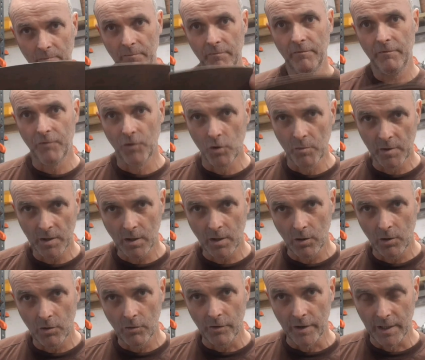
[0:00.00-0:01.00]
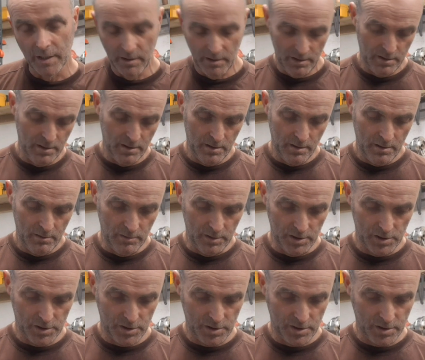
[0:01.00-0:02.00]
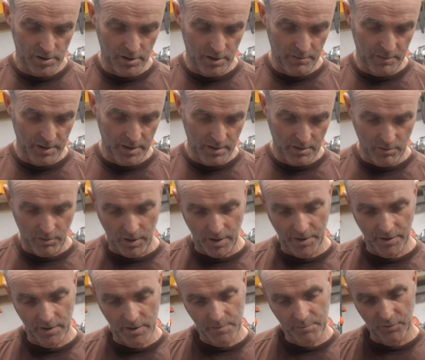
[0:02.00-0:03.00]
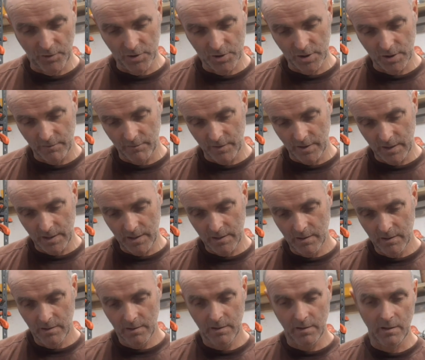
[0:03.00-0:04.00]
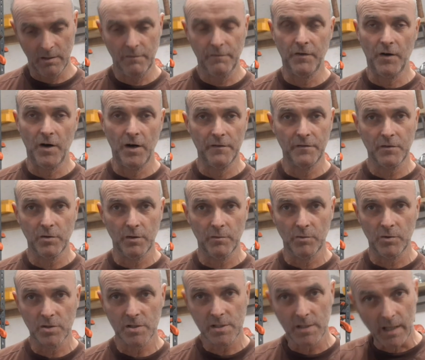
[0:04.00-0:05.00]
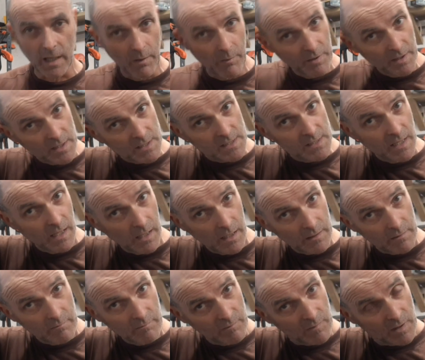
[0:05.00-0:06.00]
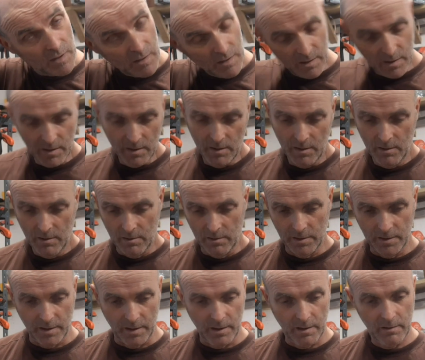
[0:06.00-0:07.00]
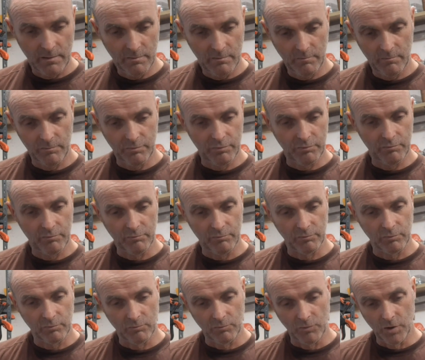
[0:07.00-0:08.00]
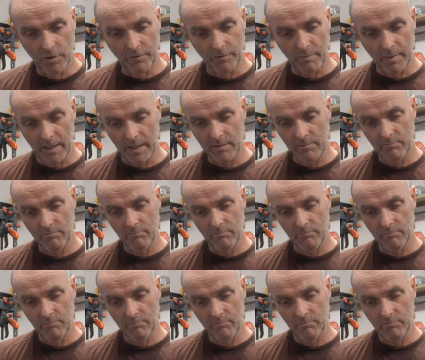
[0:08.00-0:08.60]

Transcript: former glory, which is going to be quite a nice project really. You know, £5, what's that when it's done? I don't know, worth about